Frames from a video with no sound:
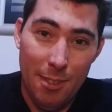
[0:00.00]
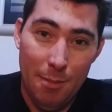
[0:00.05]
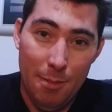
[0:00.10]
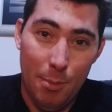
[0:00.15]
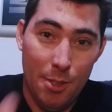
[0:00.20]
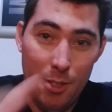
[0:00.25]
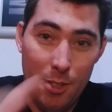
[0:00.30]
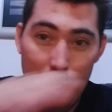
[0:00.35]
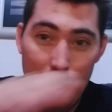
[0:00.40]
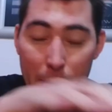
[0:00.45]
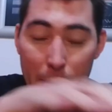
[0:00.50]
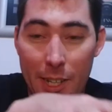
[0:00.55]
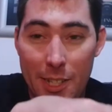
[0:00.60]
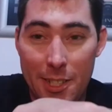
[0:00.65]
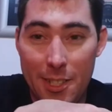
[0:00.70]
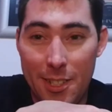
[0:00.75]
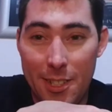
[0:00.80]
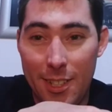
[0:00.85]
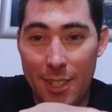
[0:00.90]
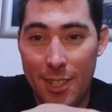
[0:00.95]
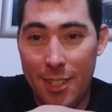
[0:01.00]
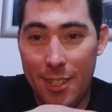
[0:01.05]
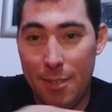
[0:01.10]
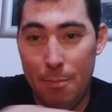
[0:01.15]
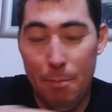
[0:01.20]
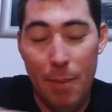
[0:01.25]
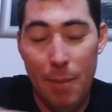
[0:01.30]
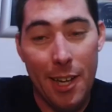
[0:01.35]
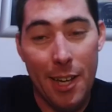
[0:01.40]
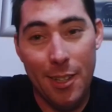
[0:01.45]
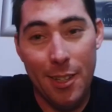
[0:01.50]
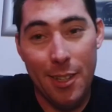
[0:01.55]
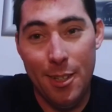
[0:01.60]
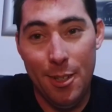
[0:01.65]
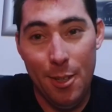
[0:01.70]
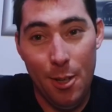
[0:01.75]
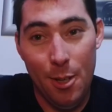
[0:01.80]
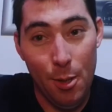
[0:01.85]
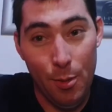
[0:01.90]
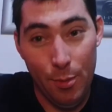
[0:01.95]
put the plastic bag
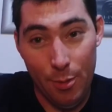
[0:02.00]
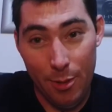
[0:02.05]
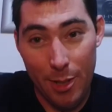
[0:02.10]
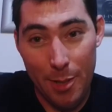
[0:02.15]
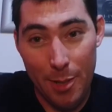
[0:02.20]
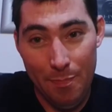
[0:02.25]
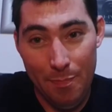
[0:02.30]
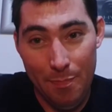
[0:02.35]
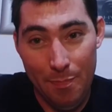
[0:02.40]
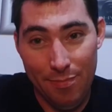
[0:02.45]
over it,